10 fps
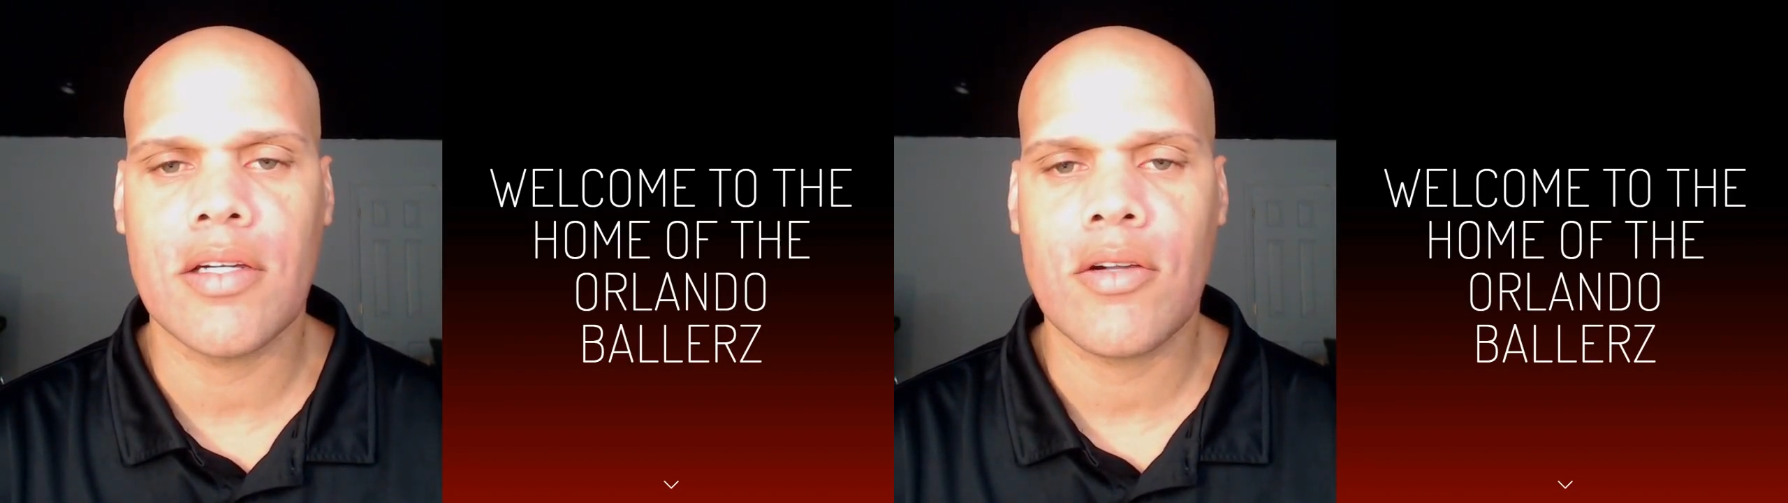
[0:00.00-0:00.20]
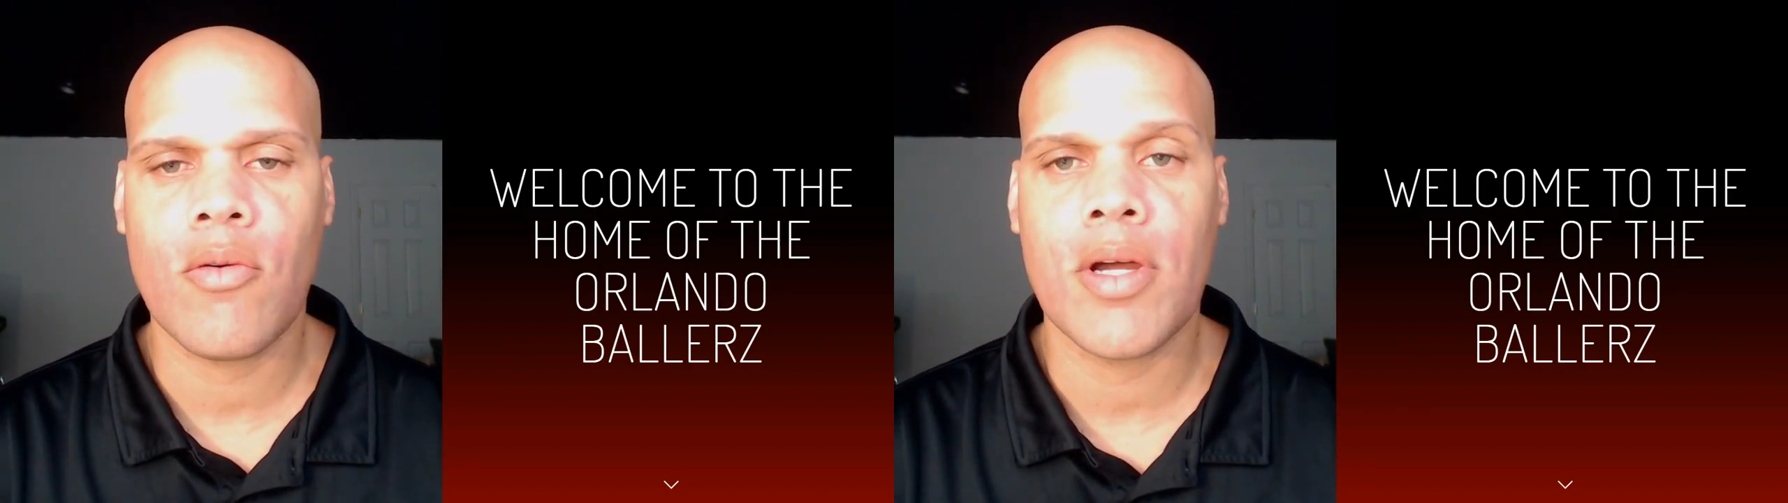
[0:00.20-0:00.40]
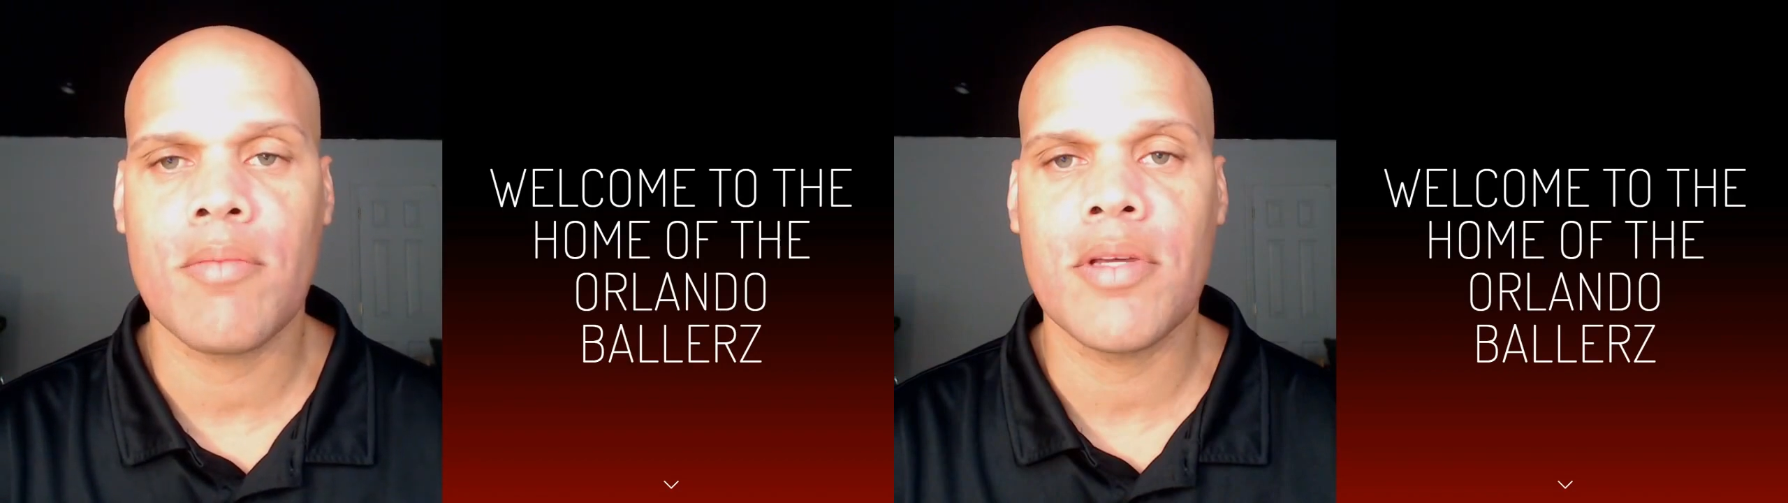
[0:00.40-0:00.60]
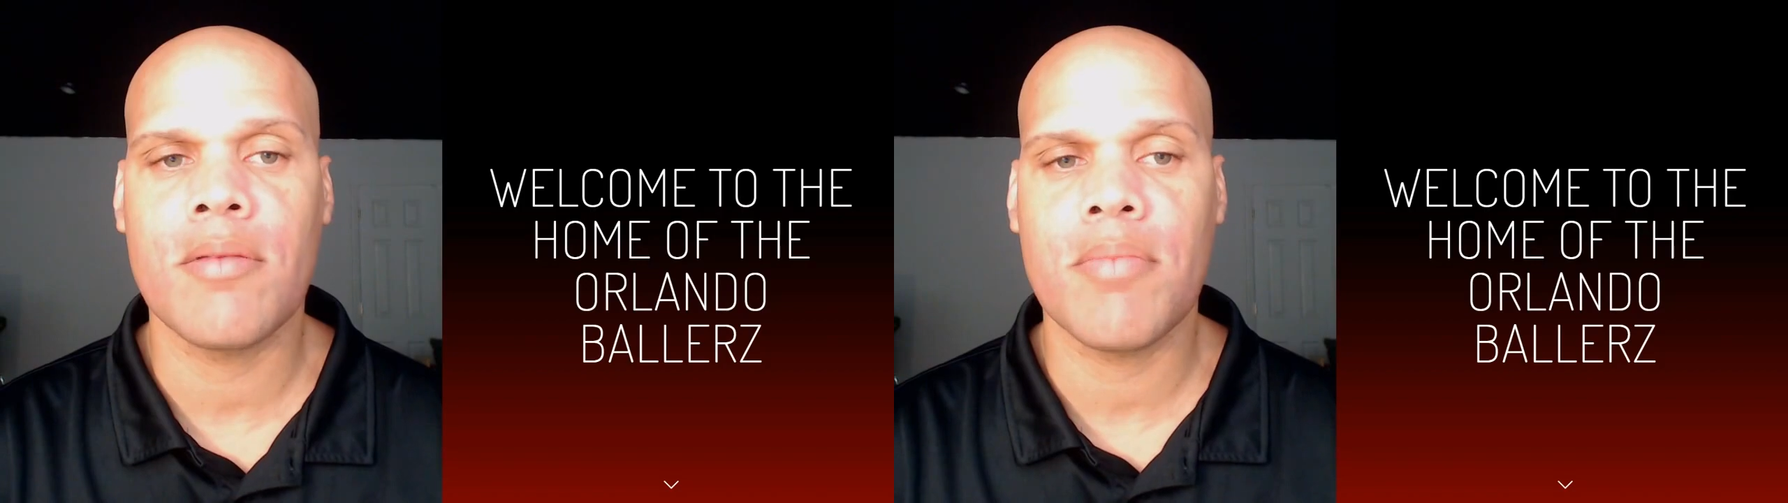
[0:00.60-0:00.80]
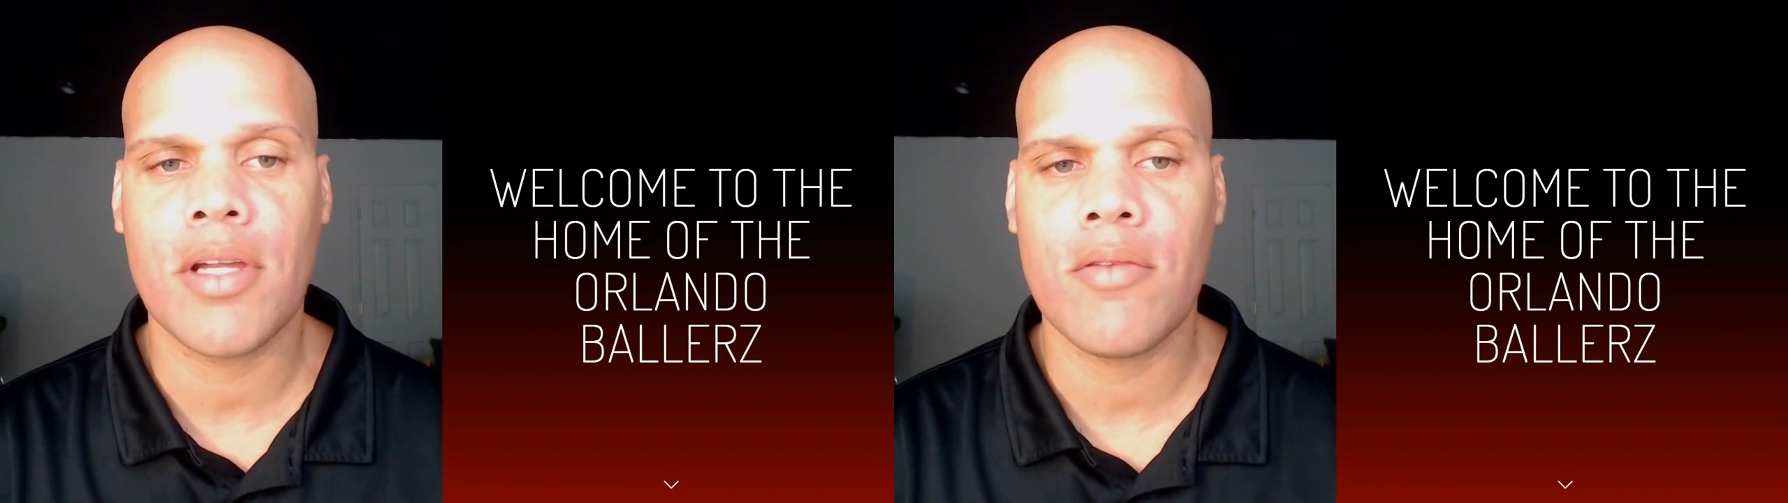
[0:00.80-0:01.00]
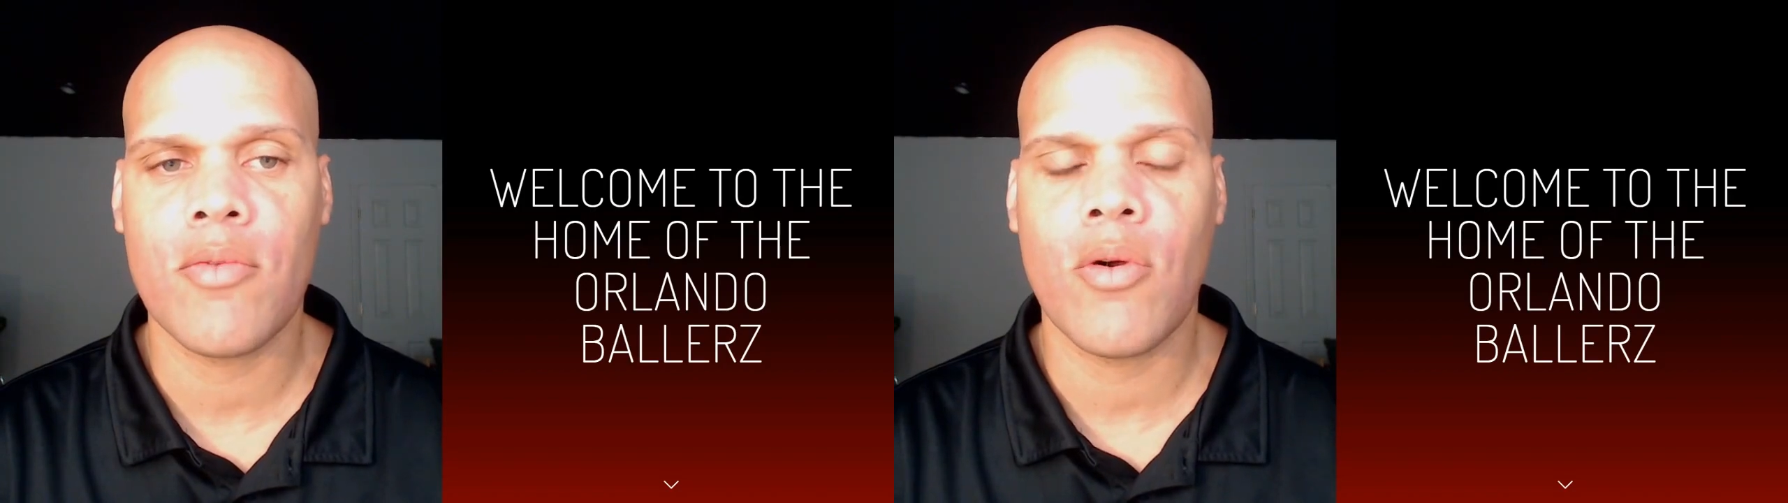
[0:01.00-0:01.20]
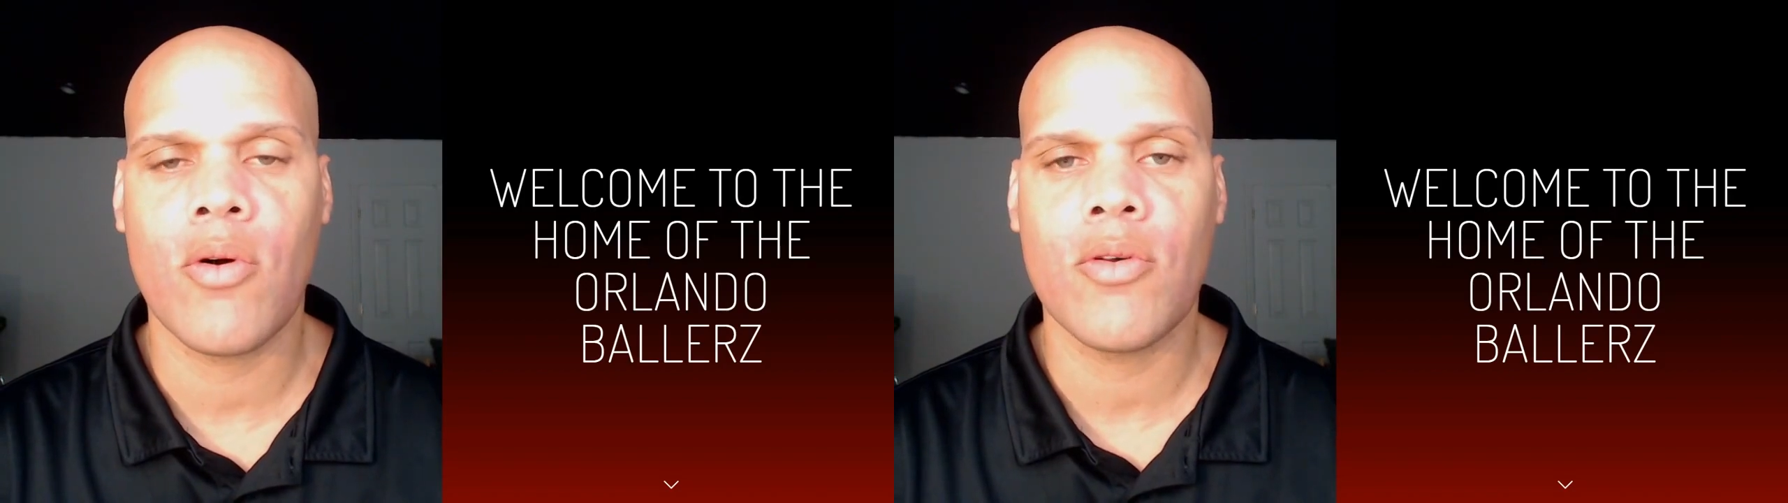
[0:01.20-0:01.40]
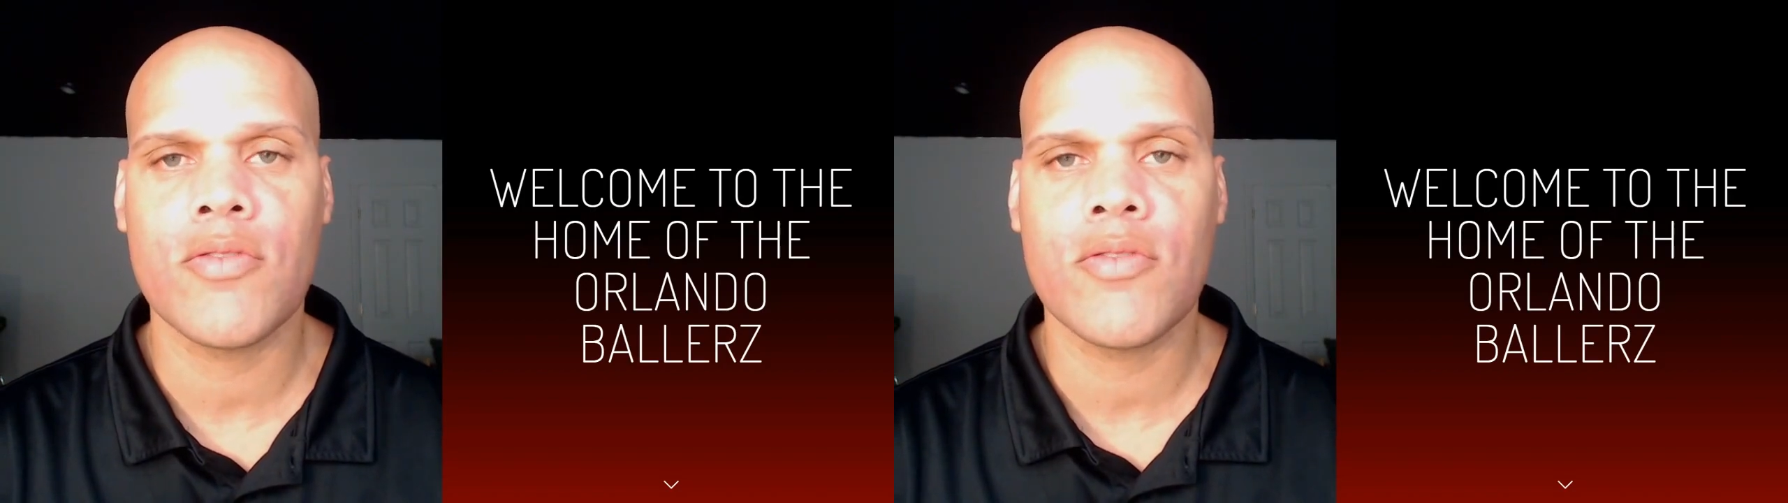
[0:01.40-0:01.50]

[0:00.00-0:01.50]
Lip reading: quite a bit of pick and rolls,